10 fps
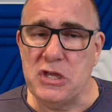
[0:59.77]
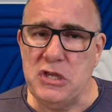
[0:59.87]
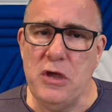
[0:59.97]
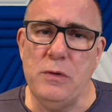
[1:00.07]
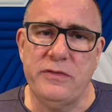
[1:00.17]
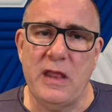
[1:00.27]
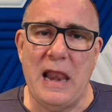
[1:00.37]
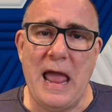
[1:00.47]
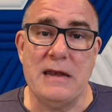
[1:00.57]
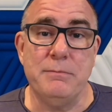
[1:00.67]
to use the
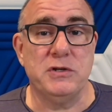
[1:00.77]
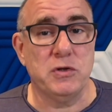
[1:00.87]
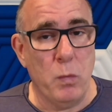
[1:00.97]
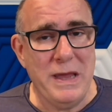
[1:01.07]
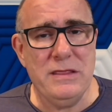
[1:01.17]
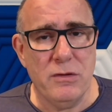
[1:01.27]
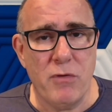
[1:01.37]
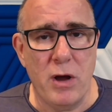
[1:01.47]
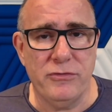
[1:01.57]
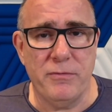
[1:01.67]
land between the
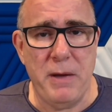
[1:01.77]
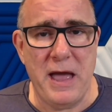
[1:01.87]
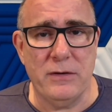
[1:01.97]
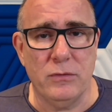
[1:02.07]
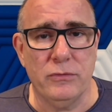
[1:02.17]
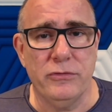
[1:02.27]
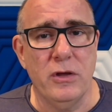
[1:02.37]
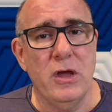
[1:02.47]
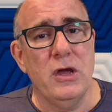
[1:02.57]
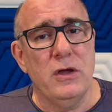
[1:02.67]
rows of panels
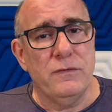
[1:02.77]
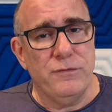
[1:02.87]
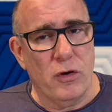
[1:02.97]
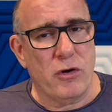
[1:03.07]
for